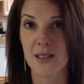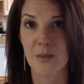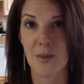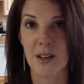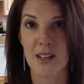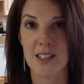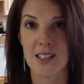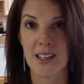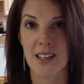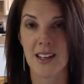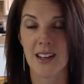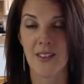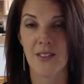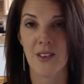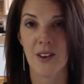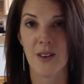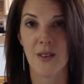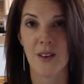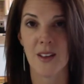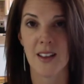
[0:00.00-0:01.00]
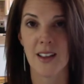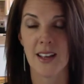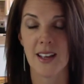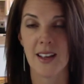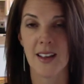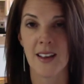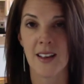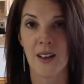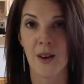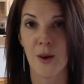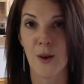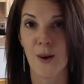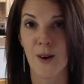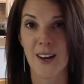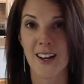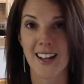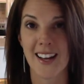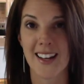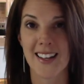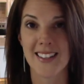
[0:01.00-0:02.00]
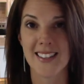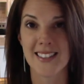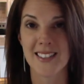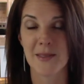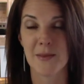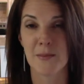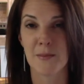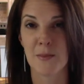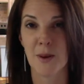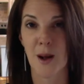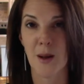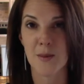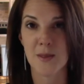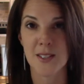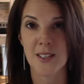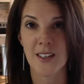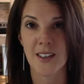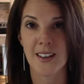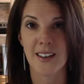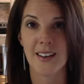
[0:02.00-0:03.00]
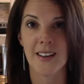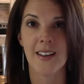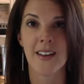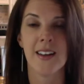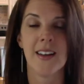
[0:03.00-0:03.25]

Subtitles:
spreadsheet if you're really organized, props to you,